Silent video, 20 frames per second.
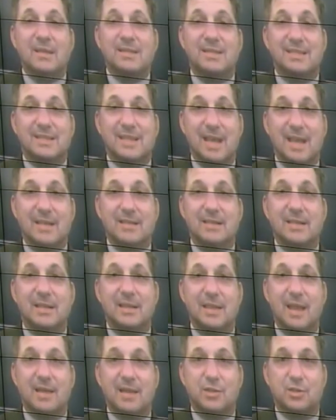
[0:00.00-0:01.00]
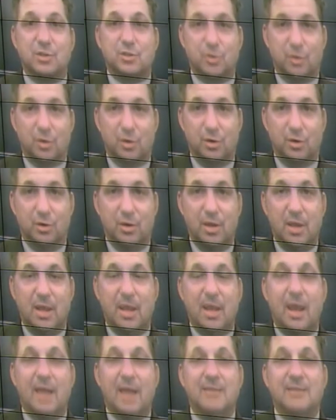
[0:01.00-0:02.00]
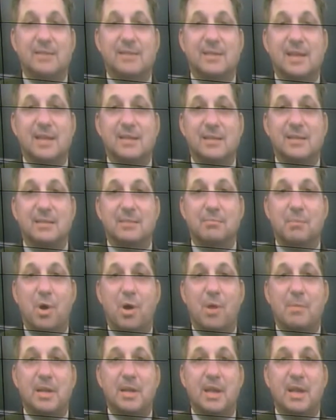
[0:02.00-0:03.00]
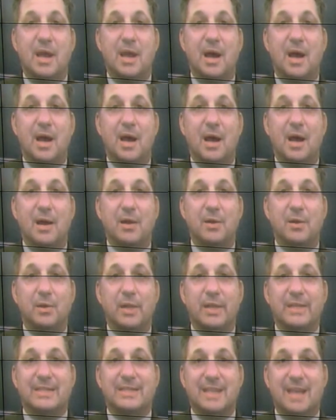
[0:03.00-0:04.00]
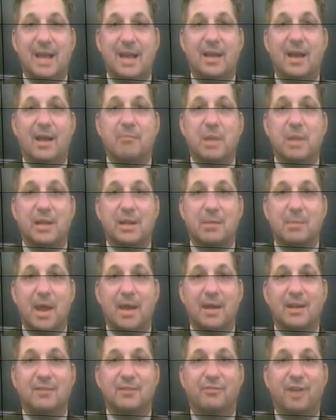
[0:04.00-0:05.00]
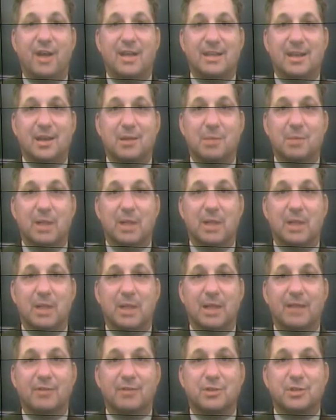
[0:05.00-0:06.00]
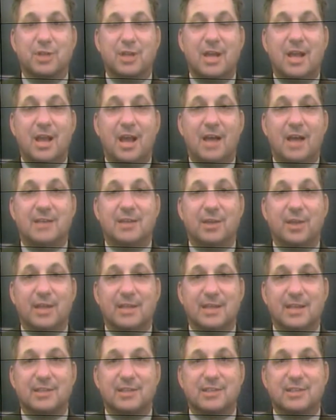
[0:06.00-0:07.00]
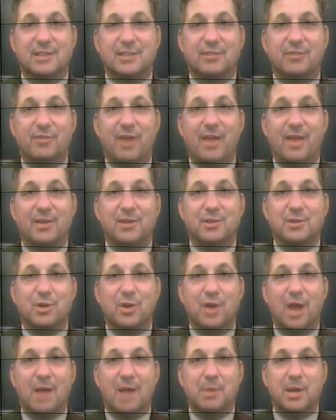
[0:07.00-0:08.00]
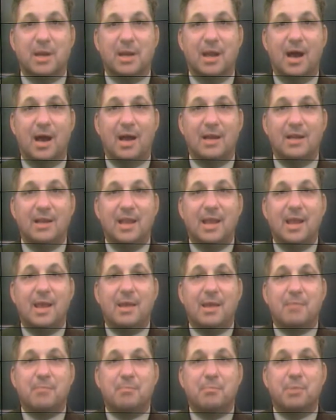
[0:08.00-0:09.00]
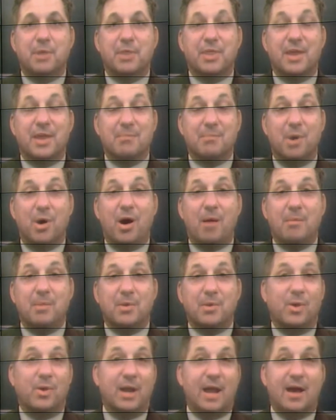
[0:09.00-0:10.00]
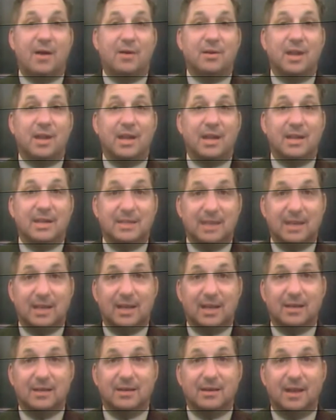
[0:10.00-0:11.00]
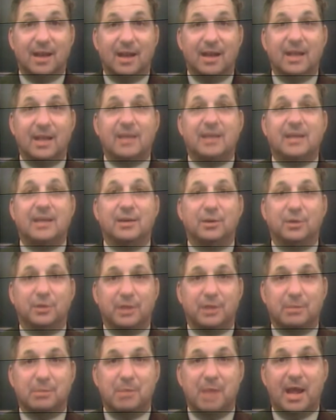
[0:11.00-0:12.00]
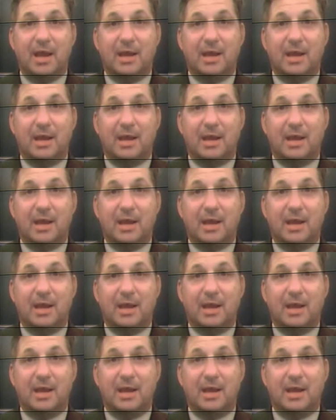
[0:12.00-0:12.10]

says that that's true, and says Muhammad not only said, I've been commanded to fight the unbelievers until they testify there's no God but God, but then Muhammad went out and he did it. And he killed and